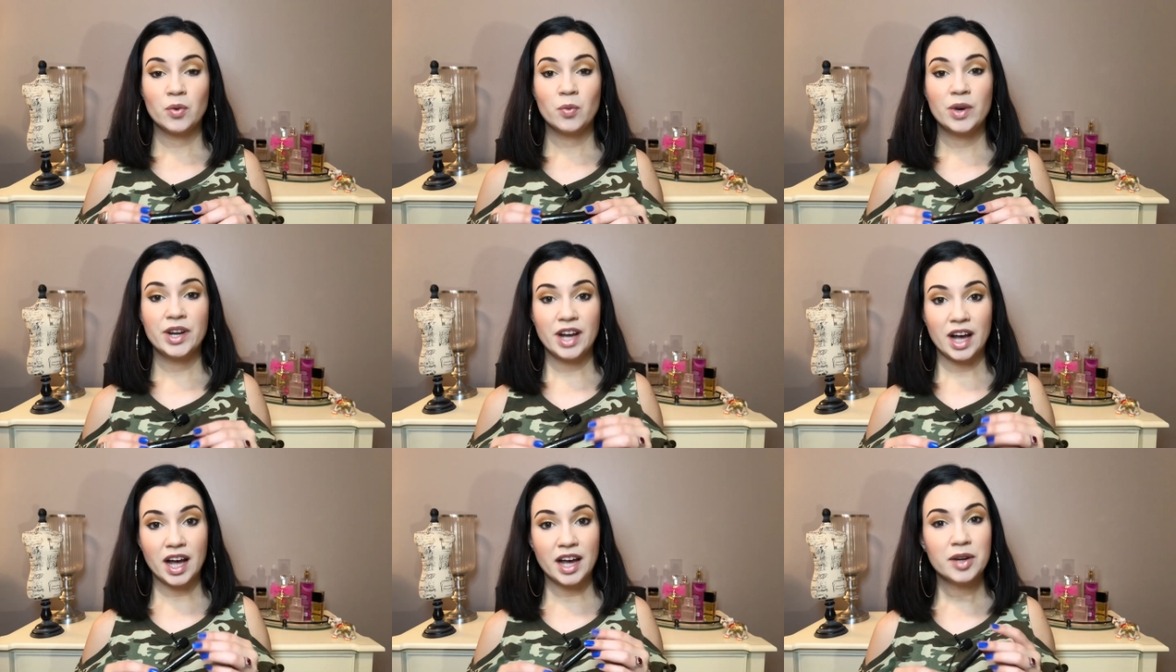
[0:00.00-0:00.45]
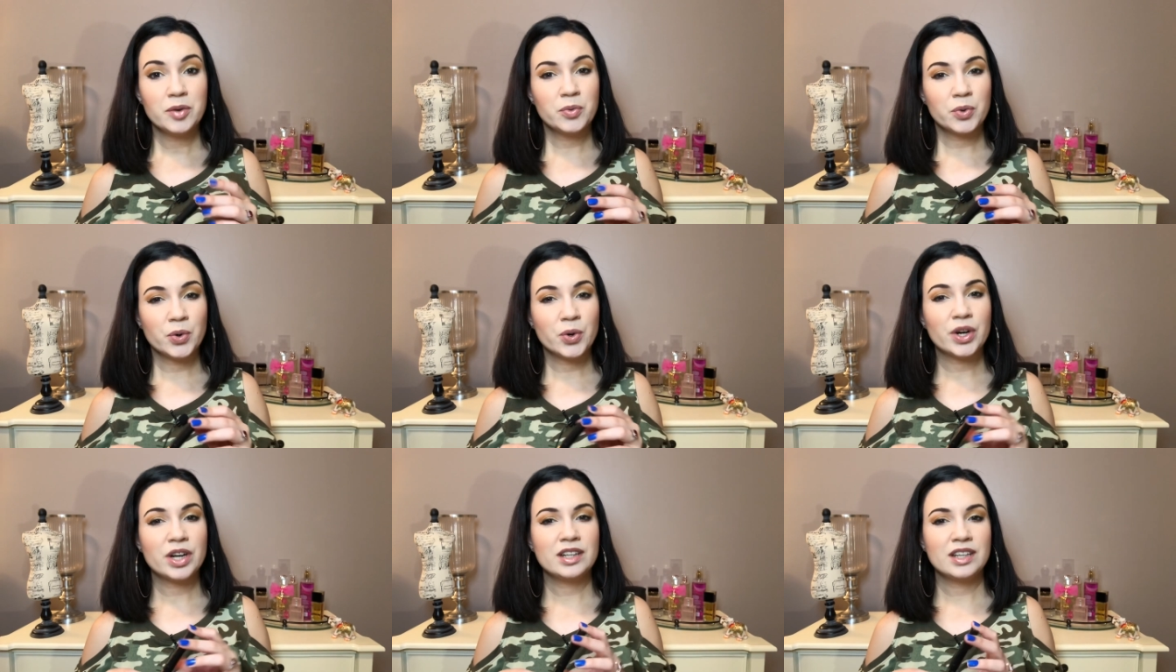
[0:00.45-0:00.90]
When I
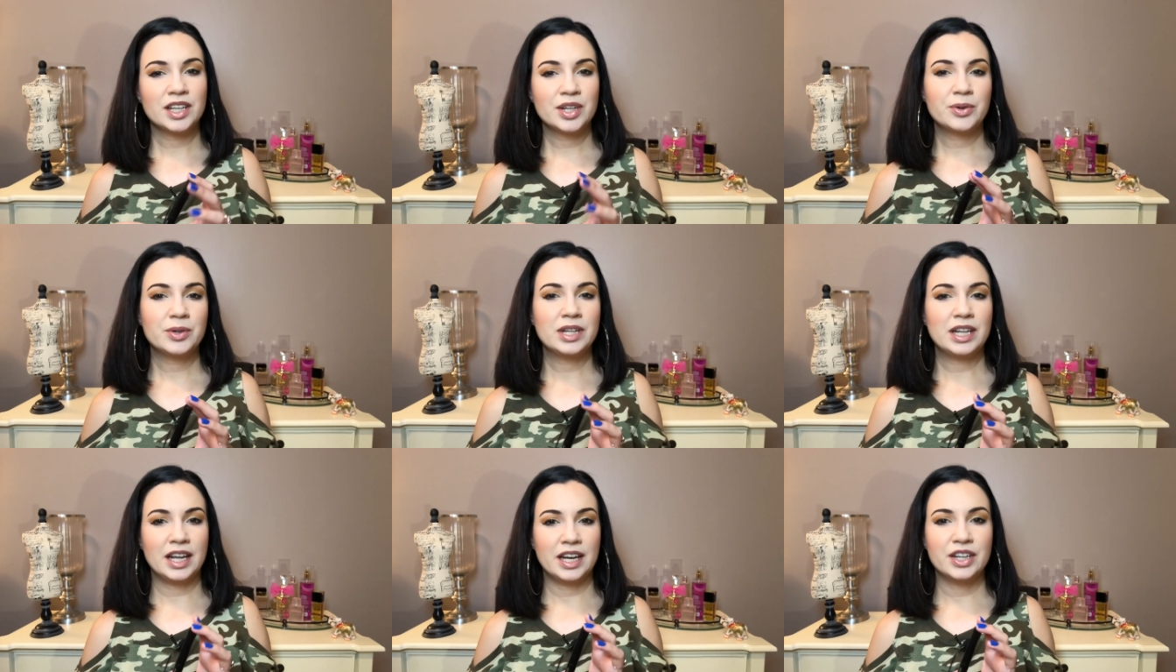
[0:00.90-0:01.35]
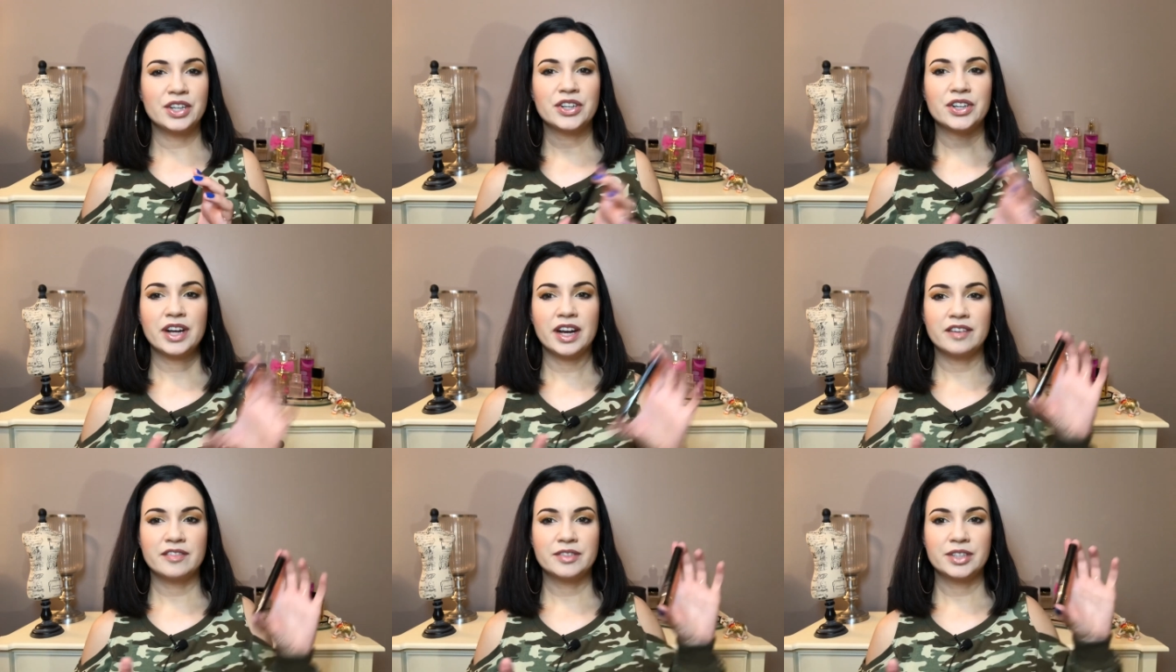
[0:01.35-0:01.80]
wore liquid
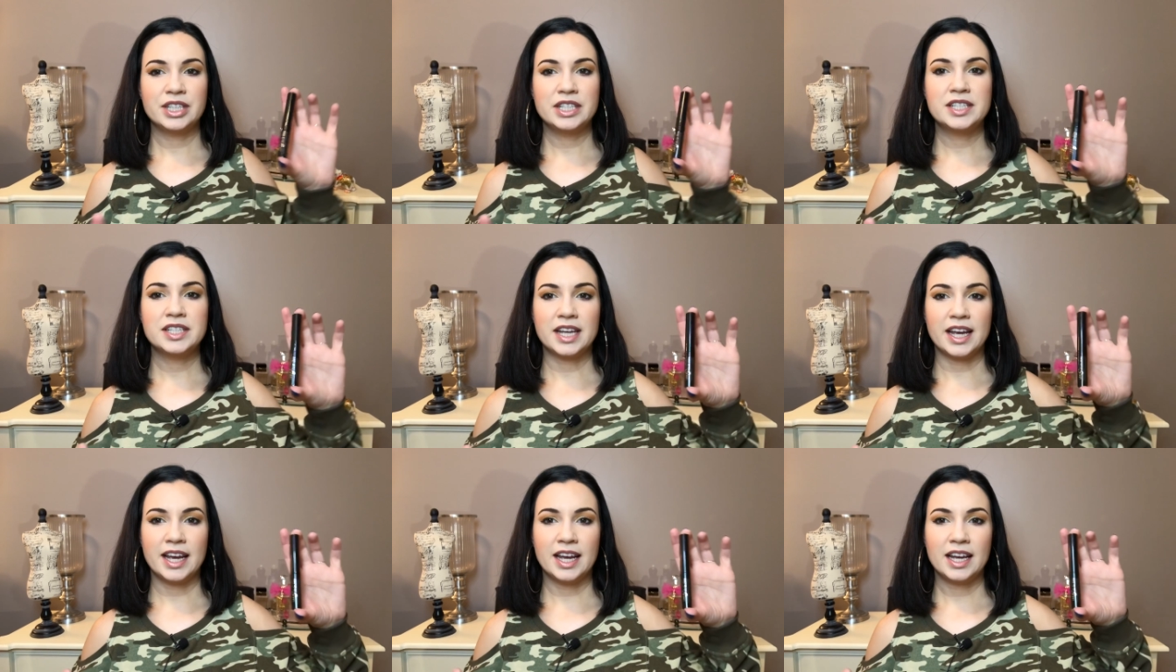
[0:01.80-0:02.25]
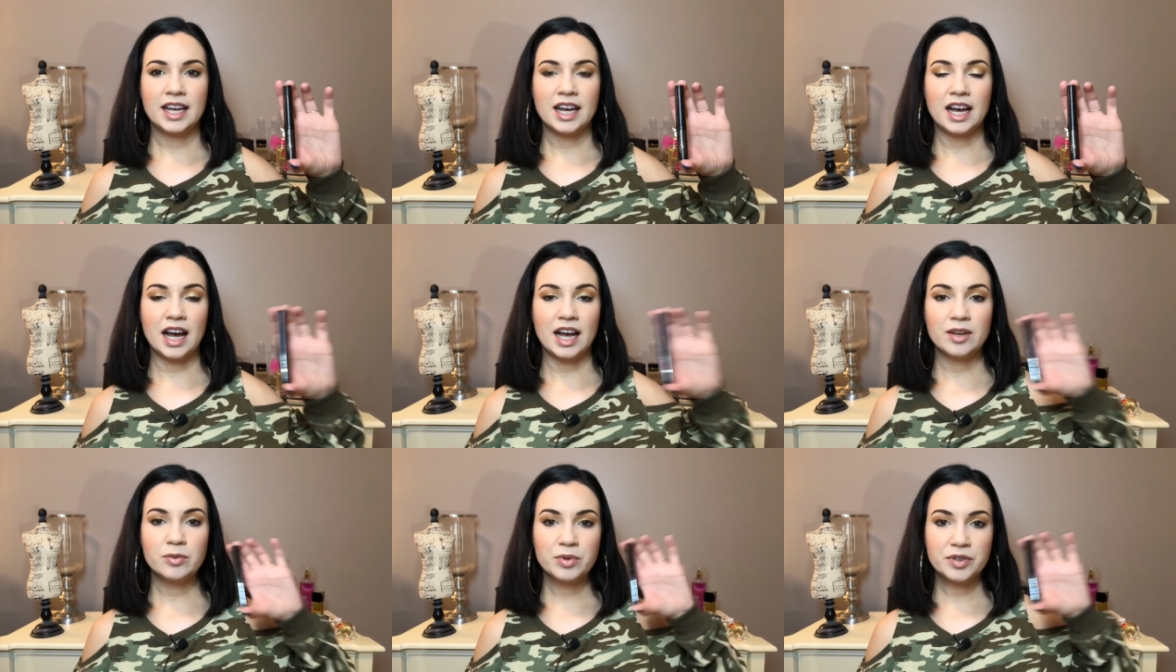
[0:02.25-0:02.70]
liner every day,
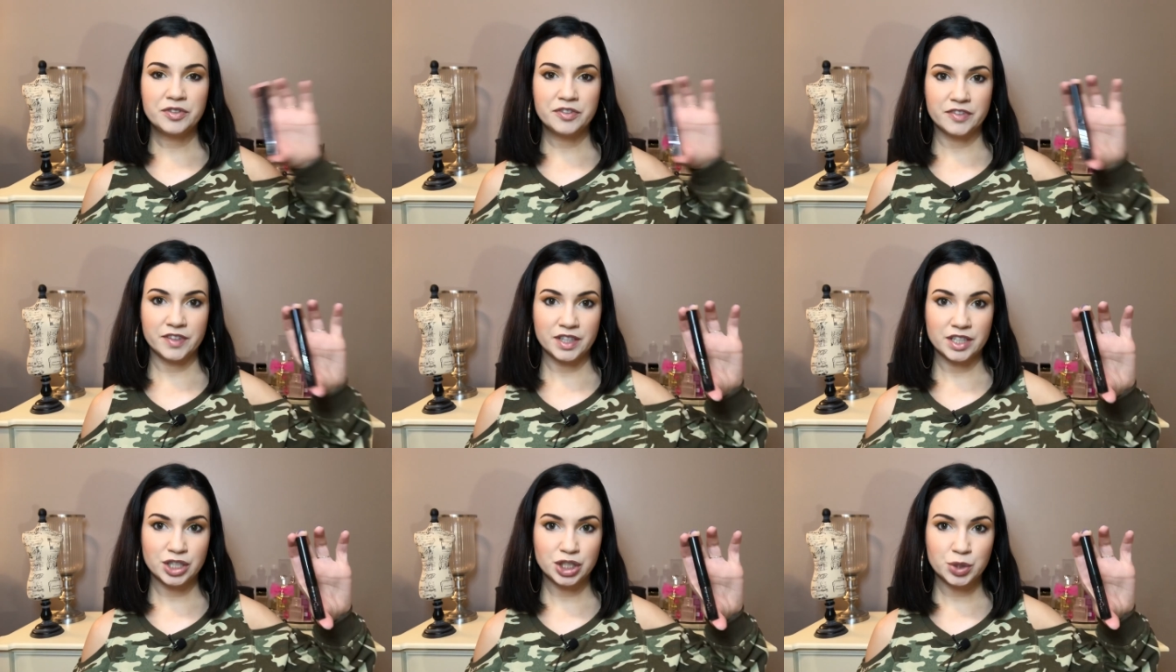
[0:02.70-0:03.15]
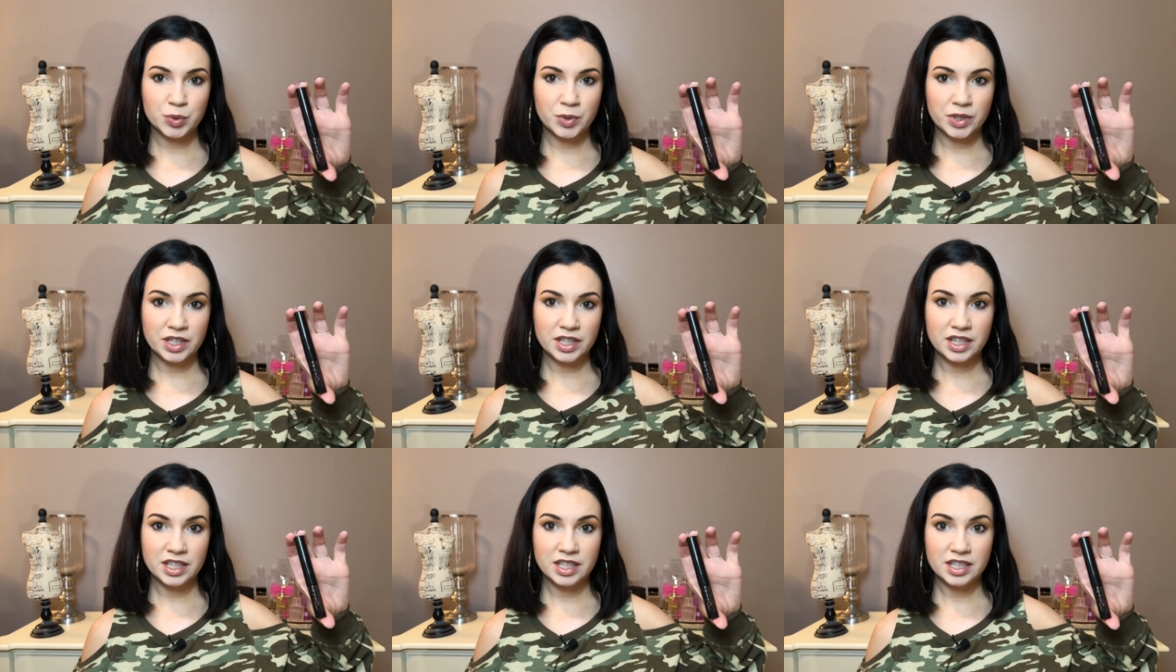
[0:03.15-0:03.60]
I would finish
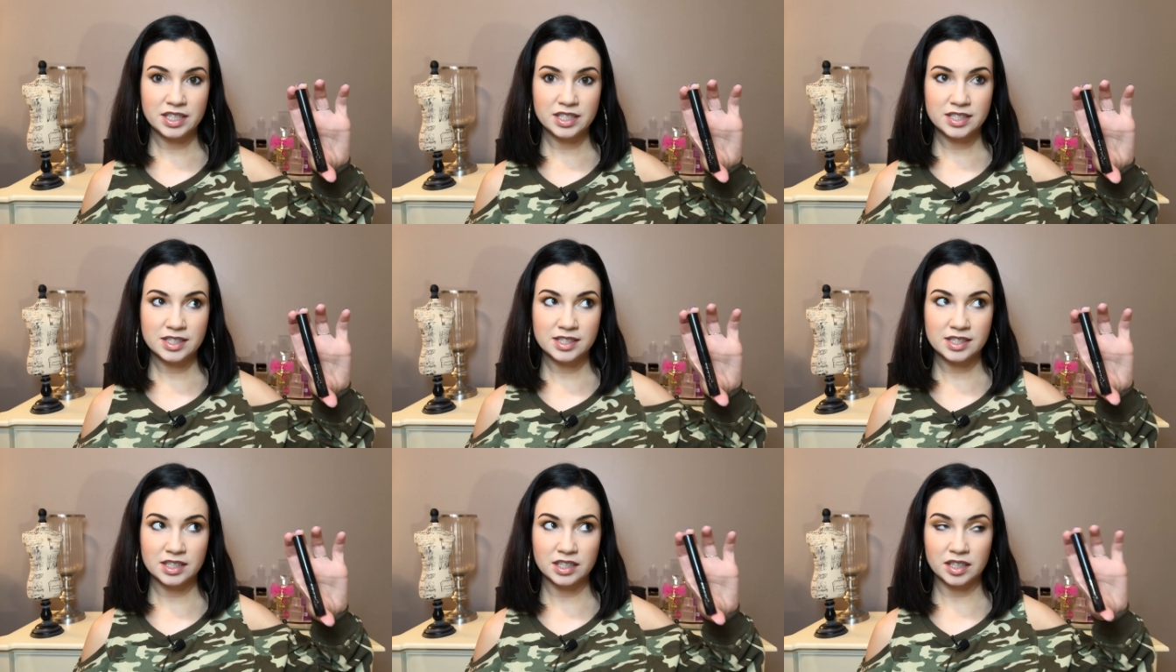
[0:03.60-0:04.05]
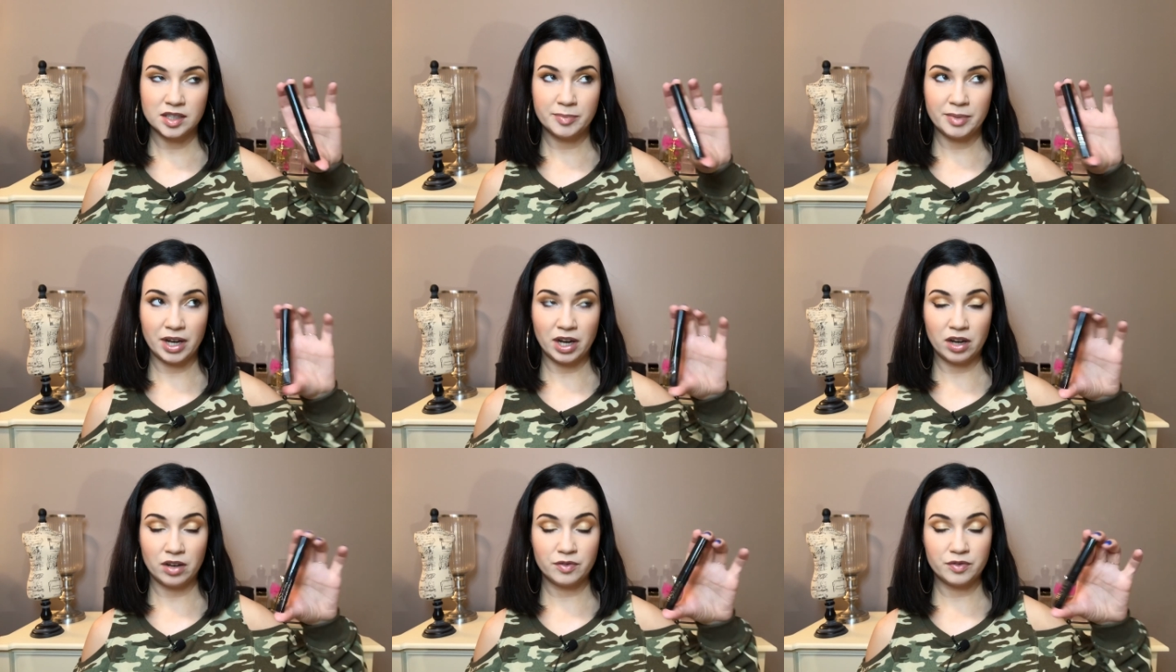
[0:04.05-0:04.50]
one of these in
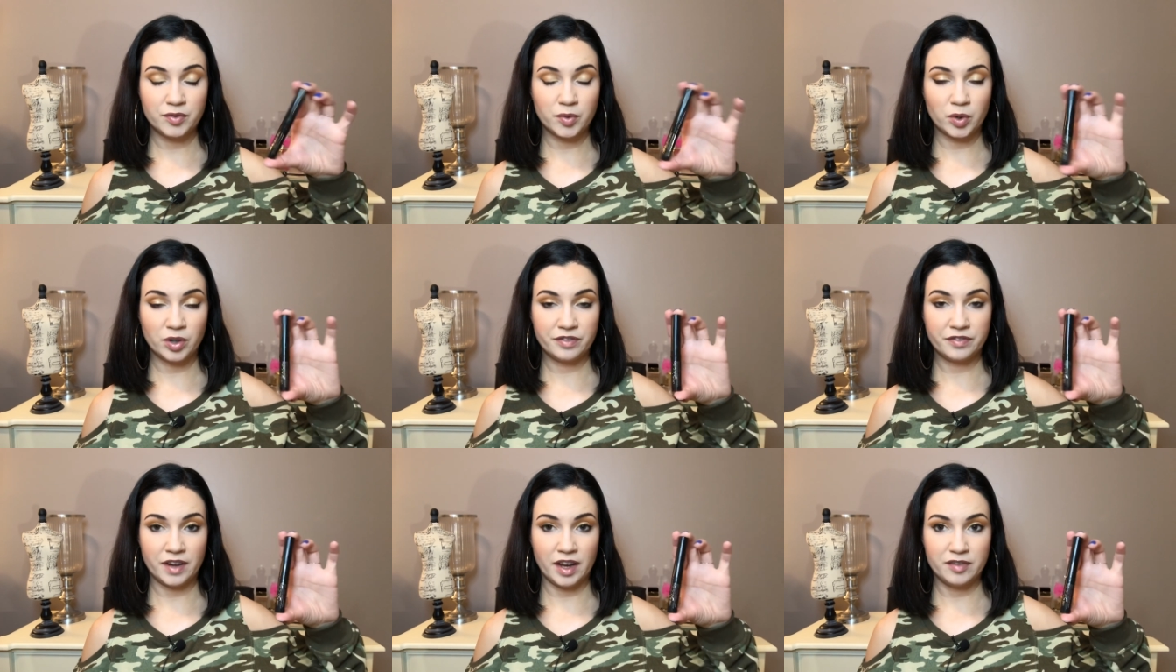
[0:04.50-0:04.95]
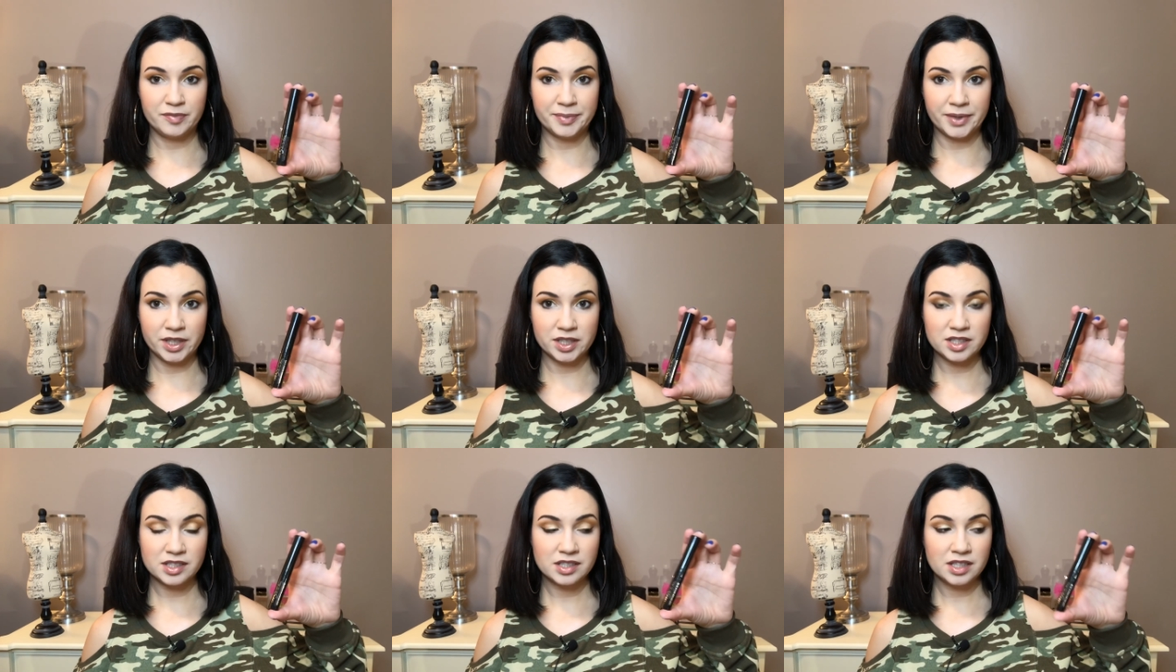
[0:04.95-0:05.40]
about four or five
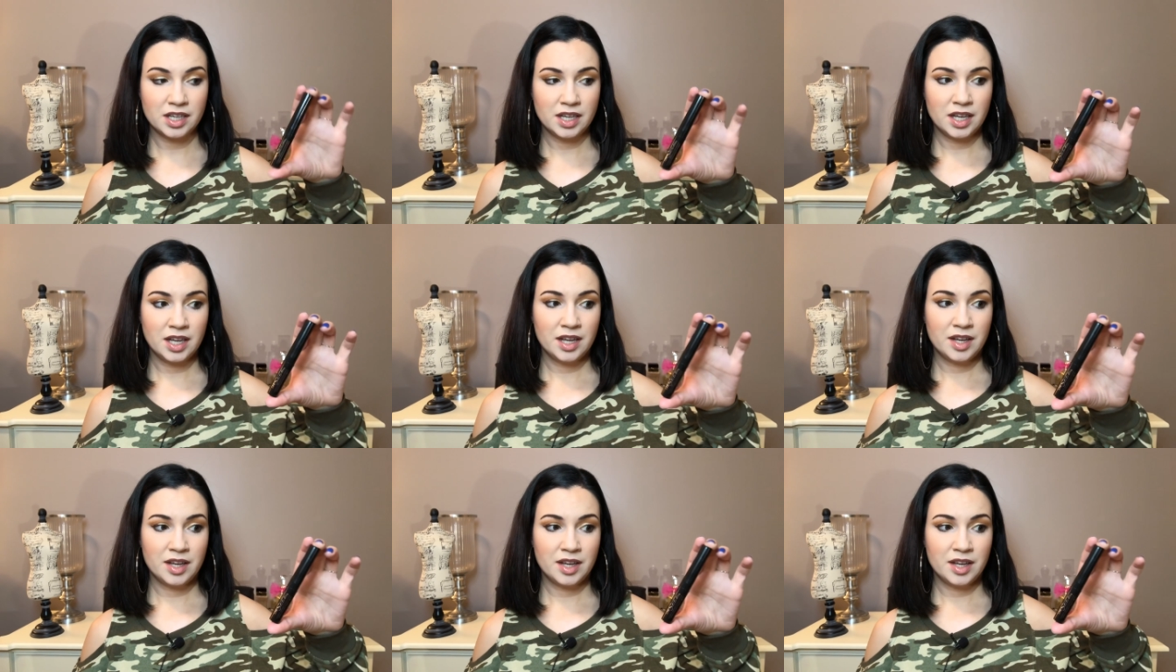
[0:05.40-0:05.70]
months.